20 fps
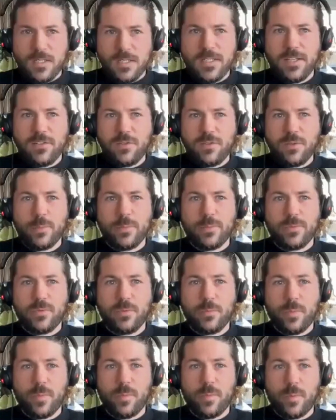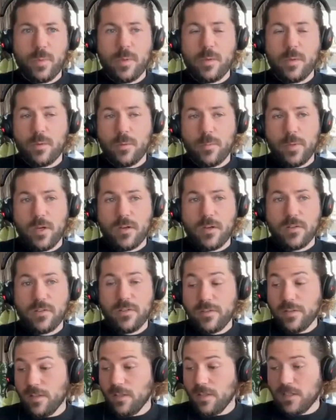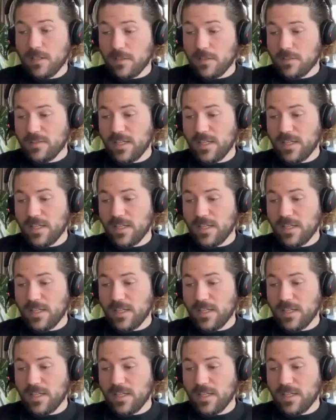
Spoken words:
Yeah, so we are still a